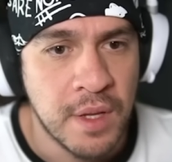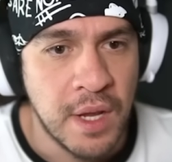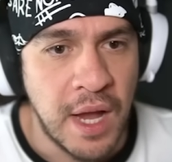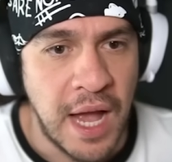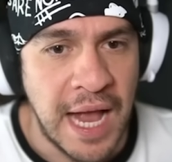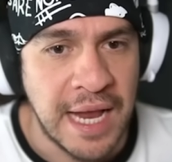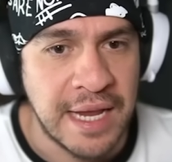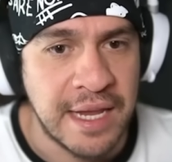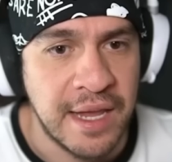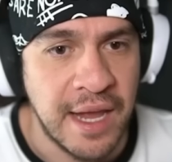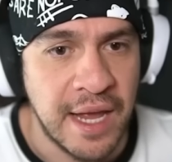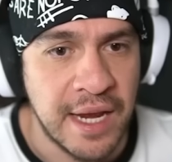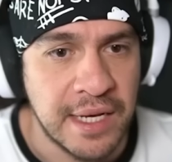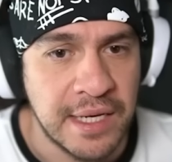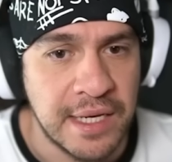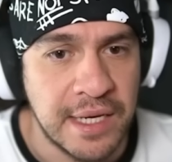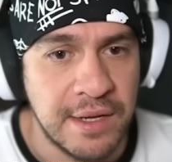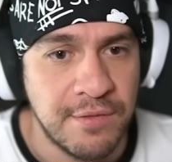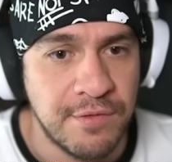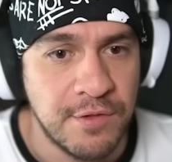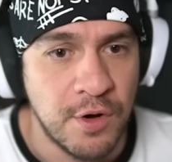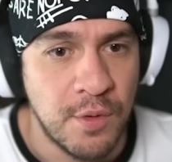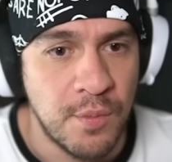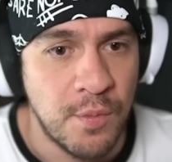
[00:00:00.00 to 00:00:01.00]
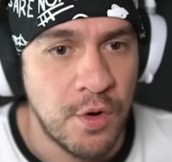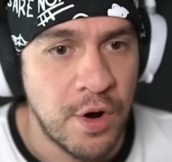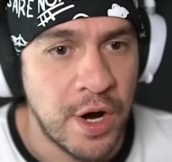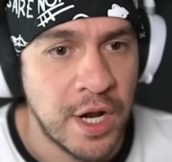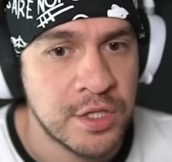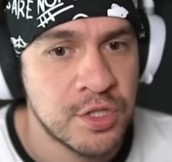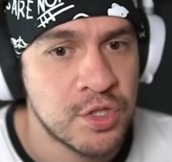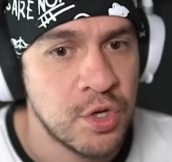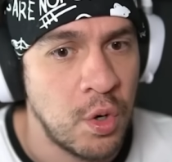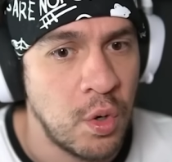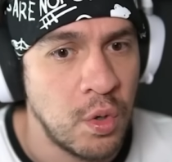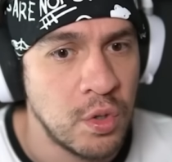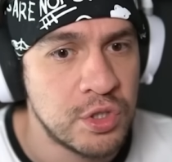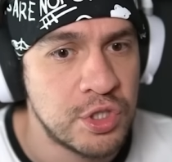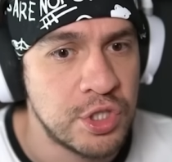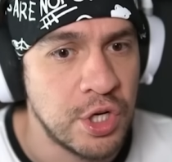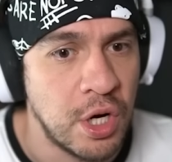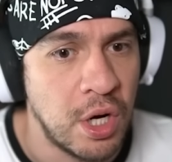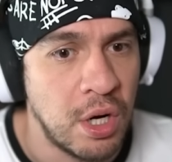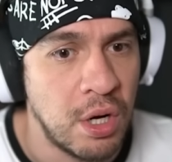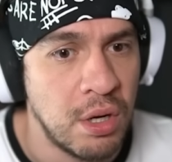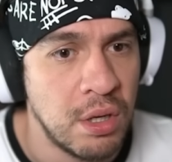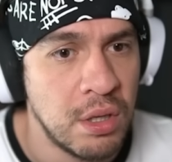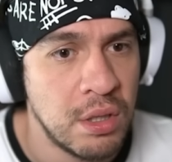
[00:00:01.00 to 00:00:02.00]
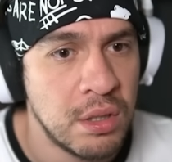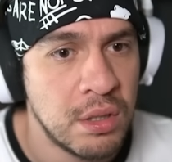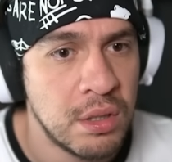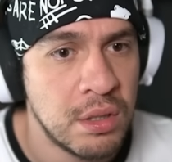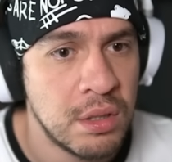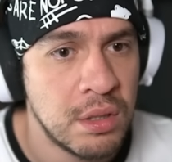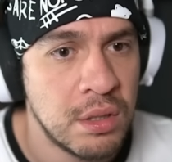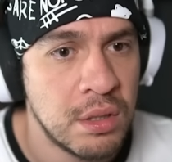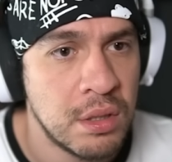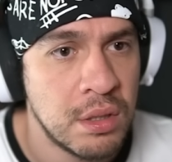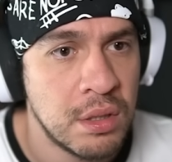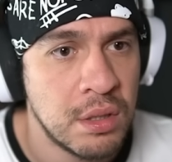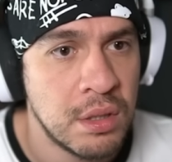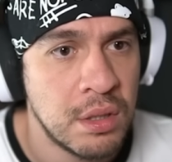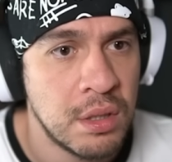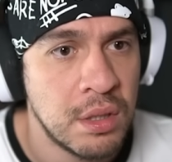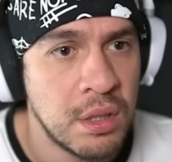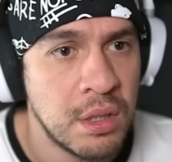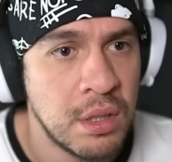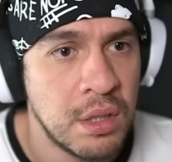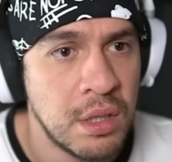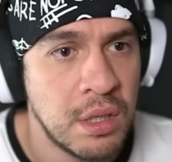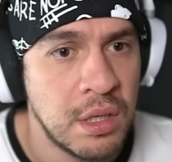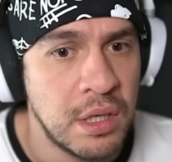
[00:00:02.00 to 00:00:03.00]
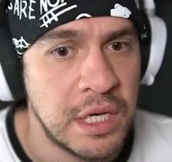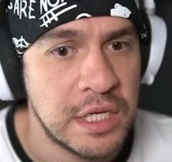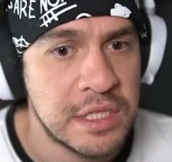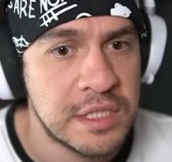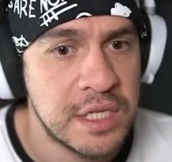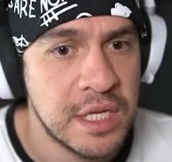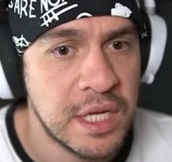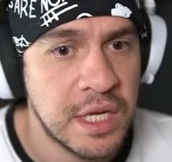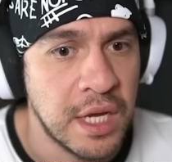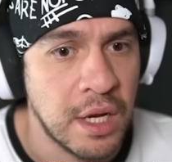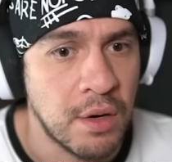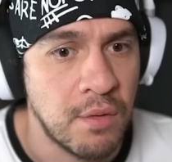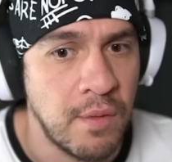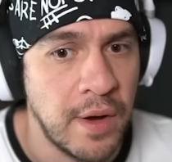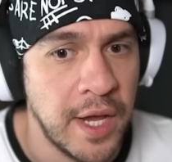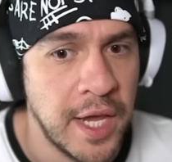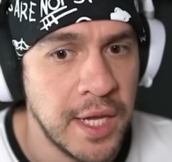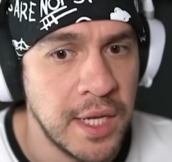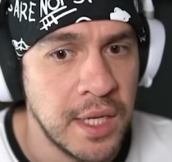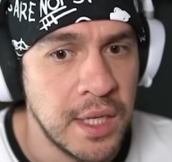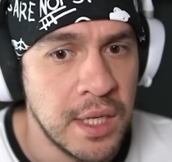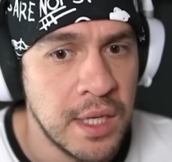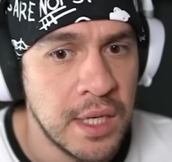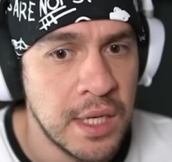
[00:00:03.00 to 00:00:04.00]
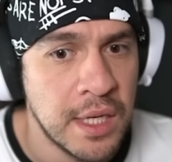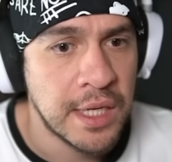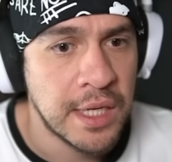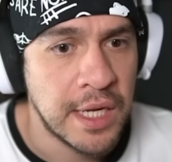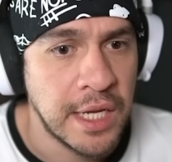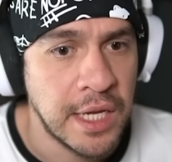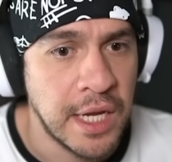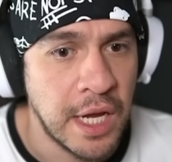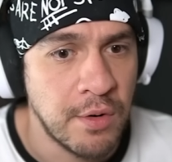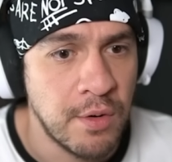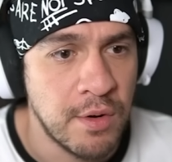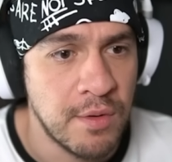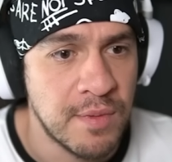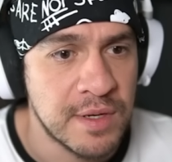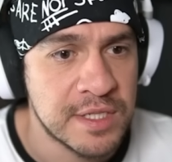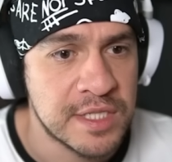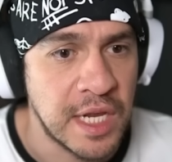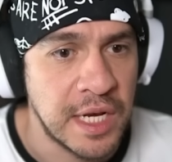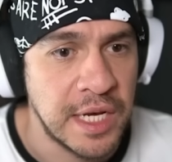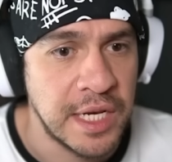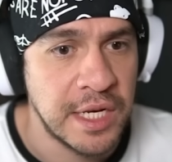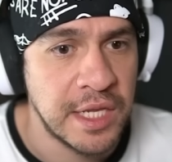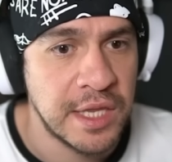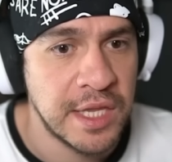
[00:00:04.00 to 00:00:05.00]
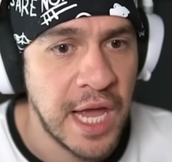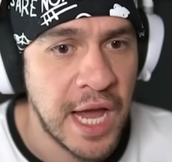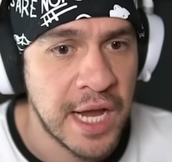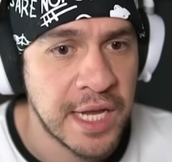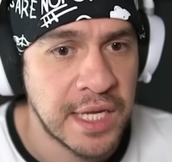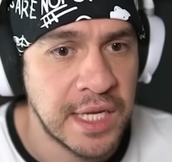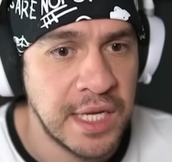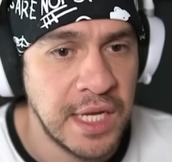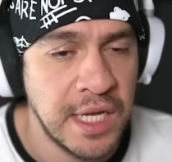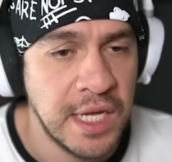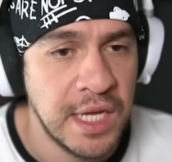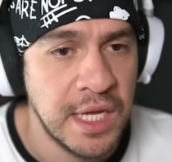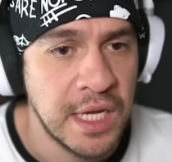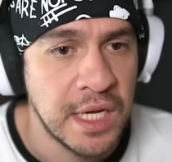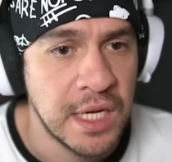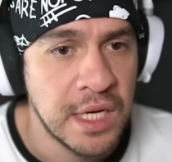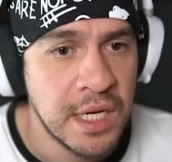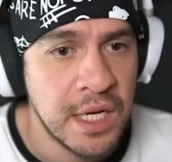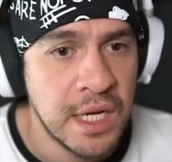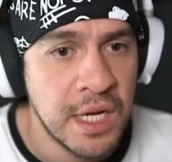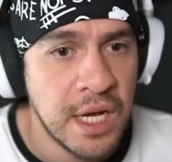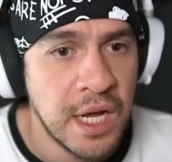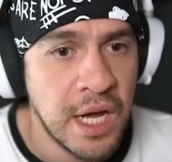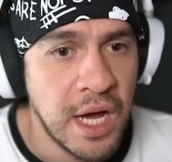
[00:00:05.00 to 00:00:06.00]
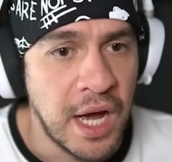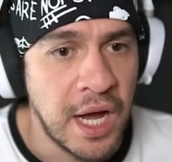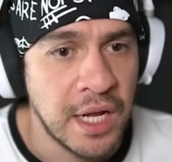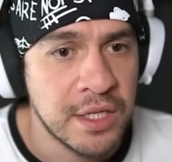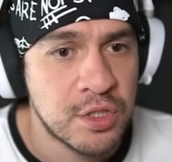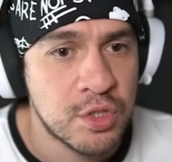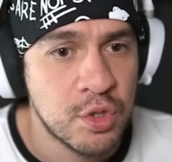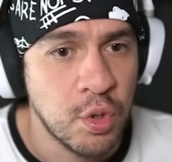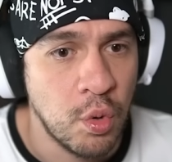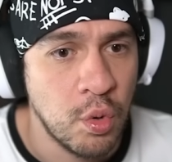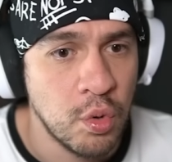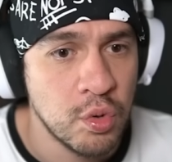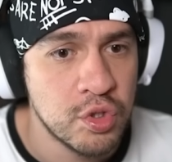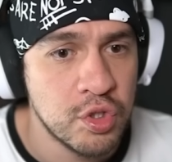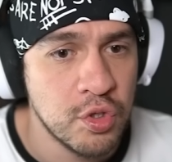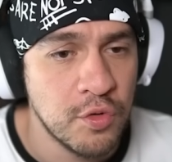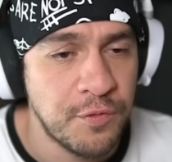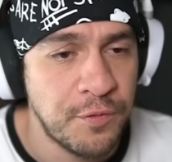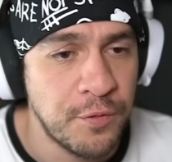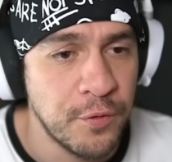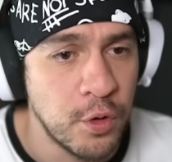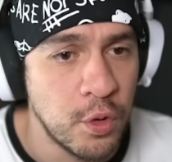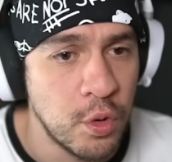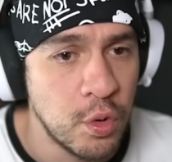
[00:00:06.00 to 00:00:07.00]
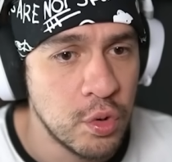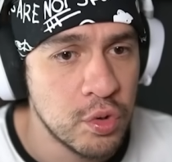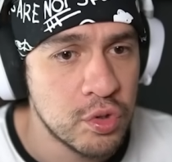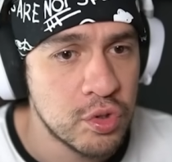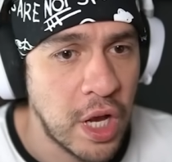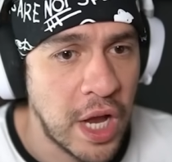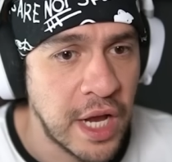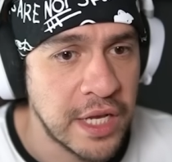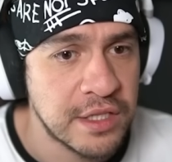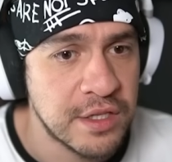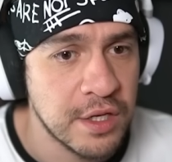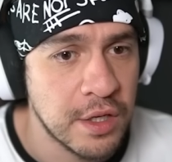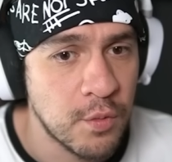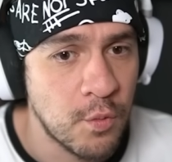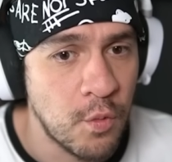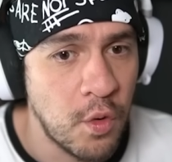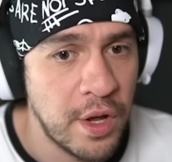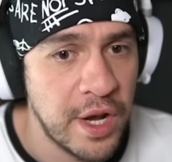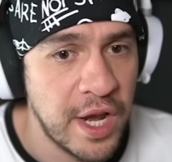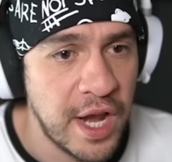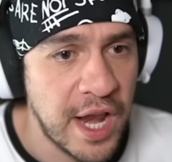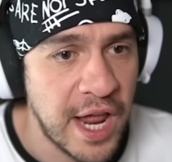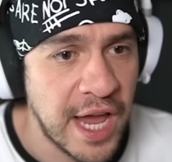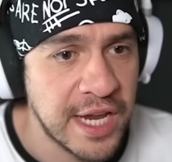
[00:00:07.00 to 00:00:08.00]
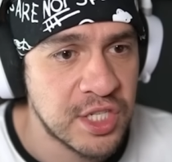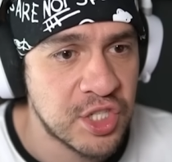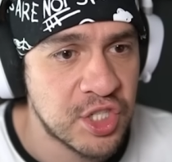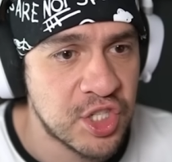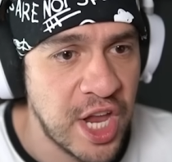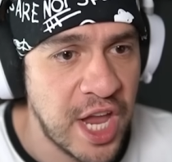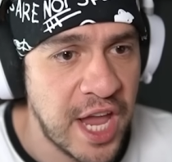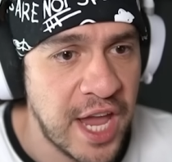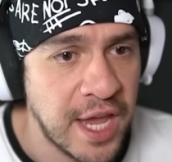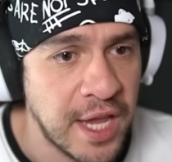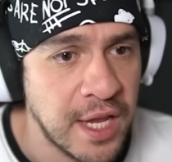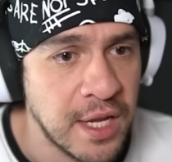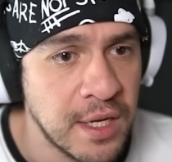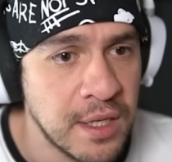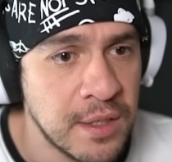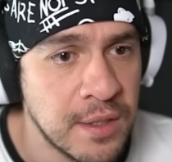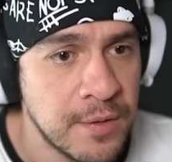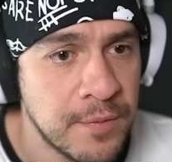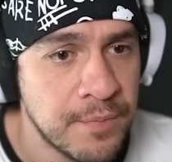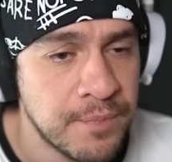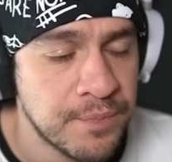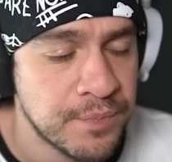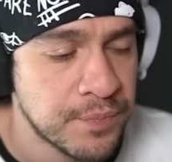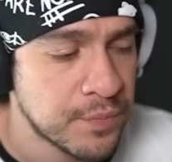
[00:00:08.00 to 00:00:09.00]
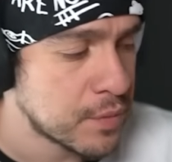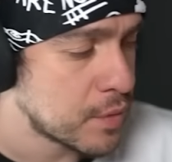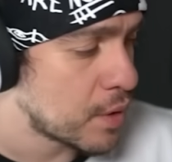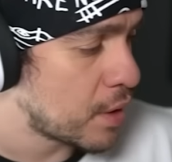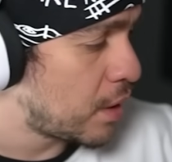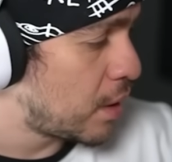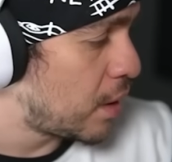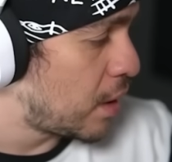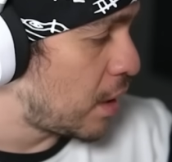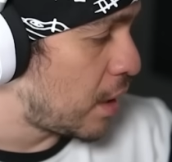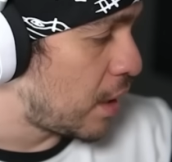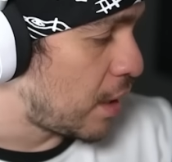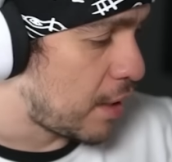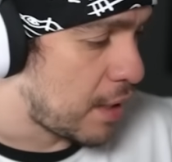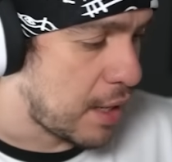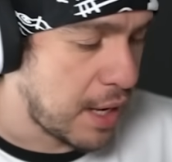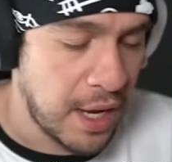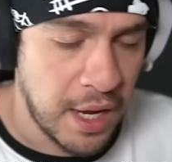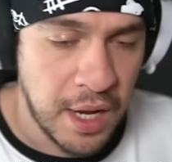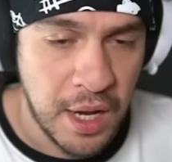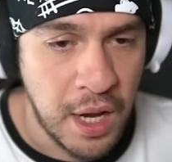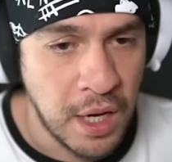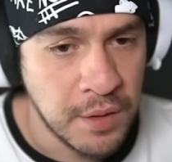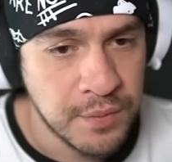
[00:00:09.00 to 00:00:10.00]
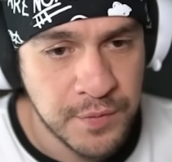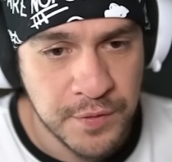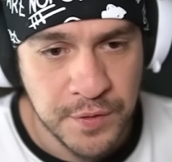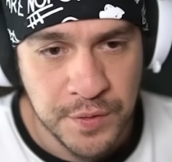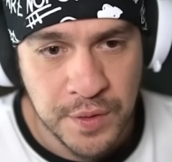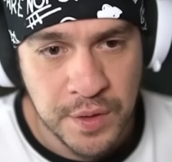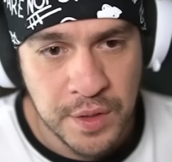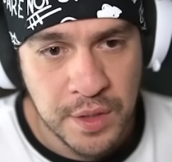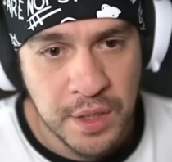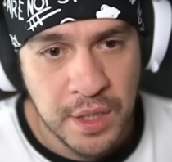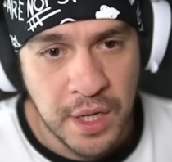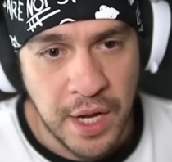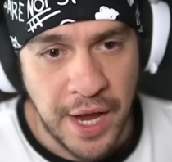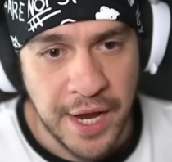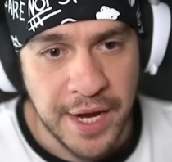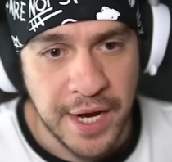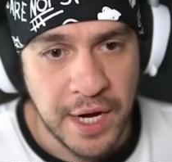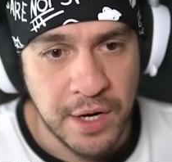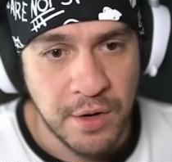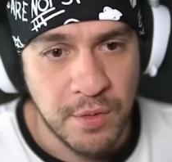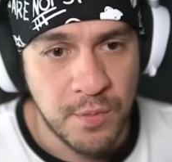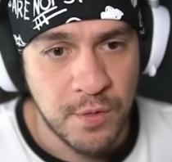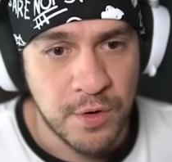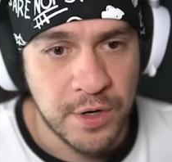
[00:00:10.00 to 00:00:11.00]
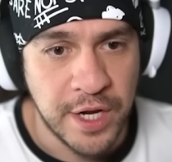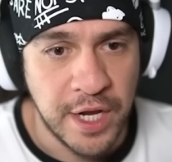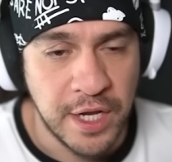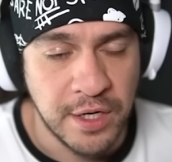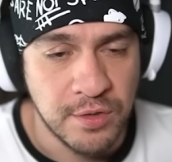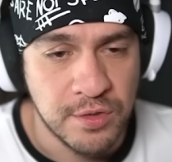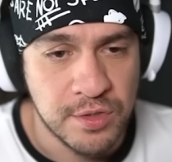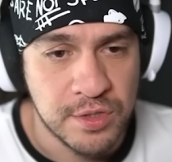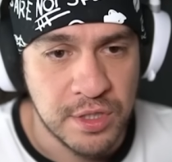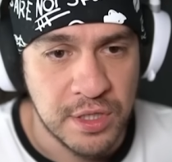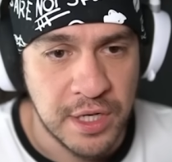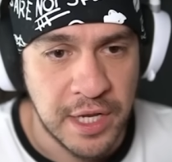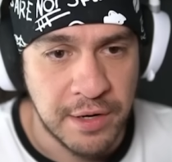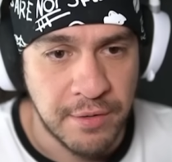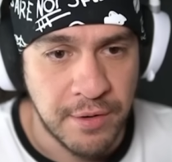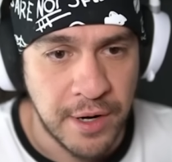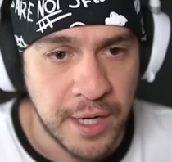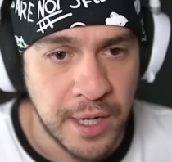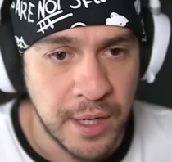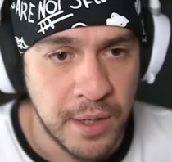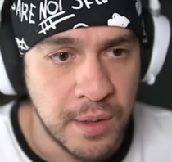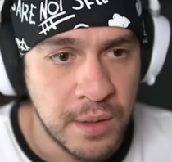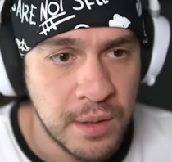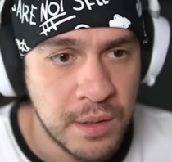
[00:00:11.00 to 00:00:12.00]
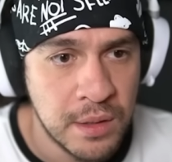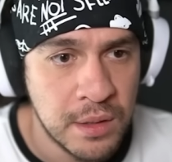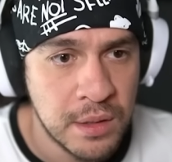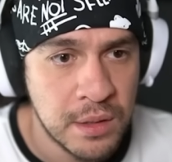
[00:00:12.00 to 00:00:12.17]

I can't leave no more, I told y'all. Les dije, güey, que ya no iba a salir de aquí. I told you fools, I did, what did I say? I ain't got no more candles to light right now.